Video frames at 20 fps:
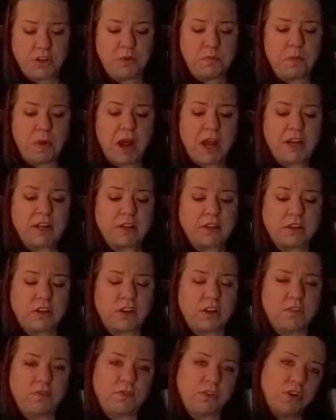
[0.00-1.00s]
You might
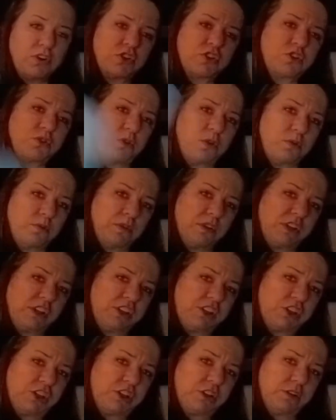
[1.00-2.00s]
convert to a
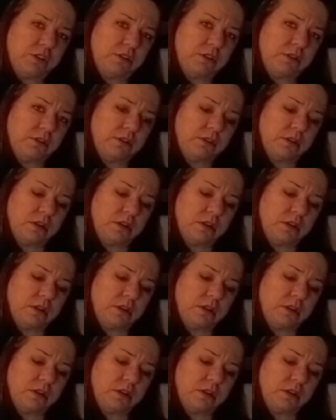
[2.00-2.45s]
religion